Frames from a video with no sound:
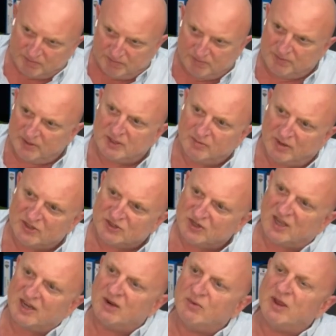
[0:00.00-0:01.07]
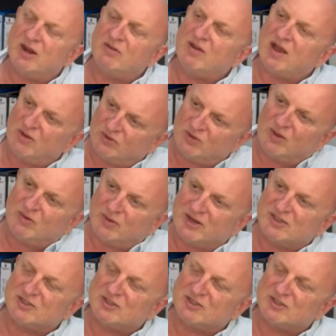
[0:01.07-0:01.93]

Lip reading: pretty much unaware of that.